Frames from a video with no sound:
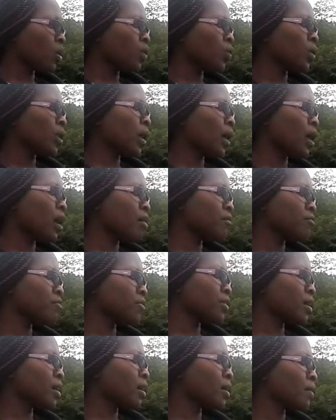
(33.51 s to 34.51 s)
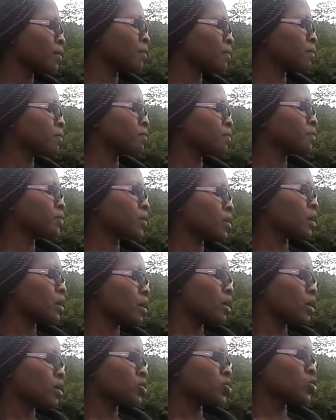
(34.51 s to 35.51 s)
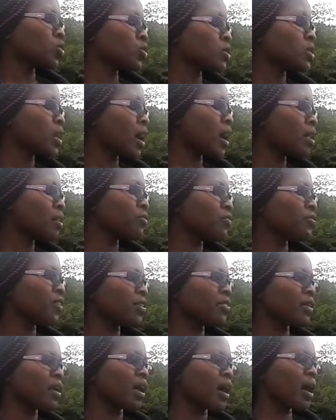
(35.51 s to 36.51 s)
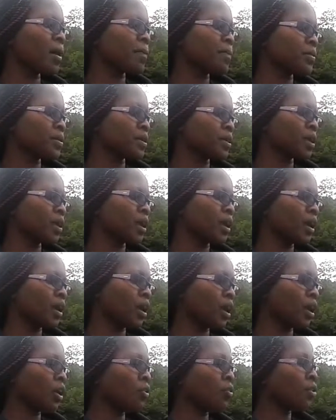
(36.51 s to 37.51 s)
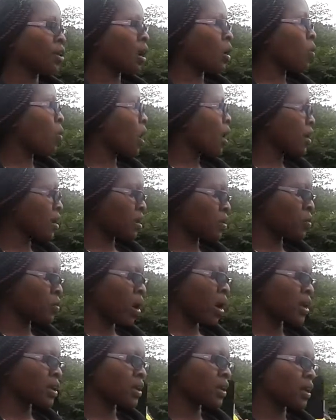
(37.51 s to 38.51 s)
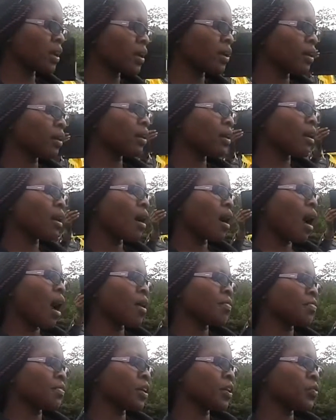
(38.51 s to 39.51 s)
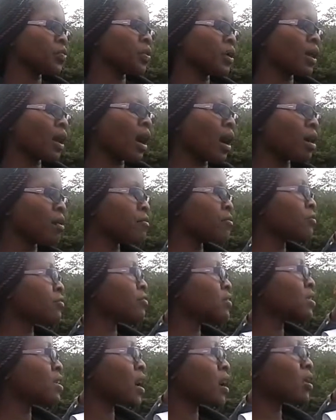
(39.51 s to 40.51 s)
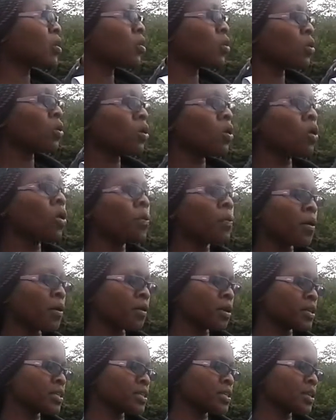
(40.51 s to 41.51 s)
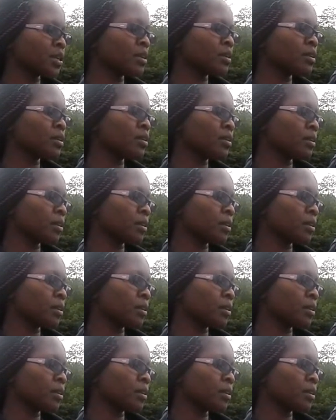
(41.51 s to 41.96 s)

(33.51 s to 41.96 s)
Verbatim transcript: We have uh, Total further up in area 1 and 1A, and then we have Tullow operating in